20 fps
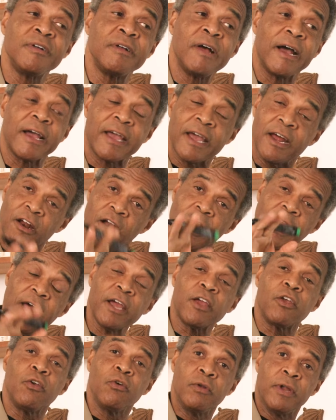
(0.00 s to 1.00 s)
I kind of
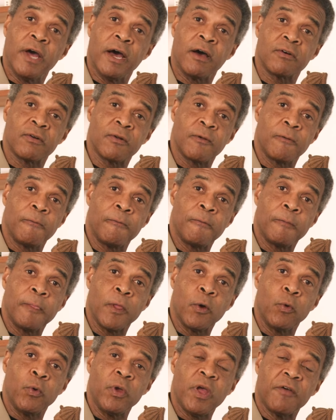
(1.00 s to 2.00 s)
like you now.
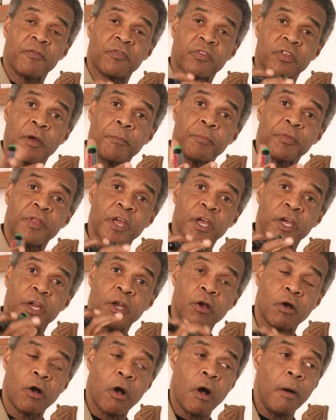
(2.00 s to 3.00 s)
We have something in
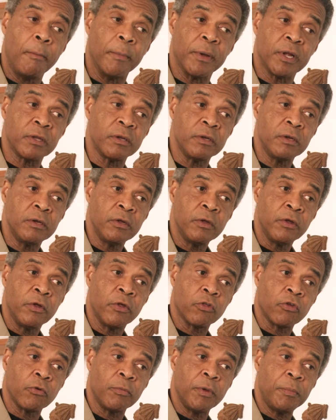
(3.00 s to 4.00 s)
common,
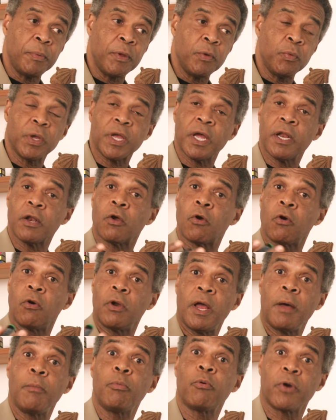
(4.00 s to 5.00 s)
so maybe we can
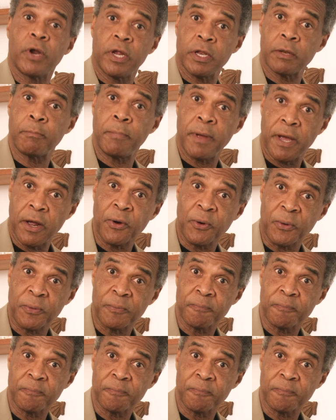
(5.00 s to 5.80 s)
collaborate better,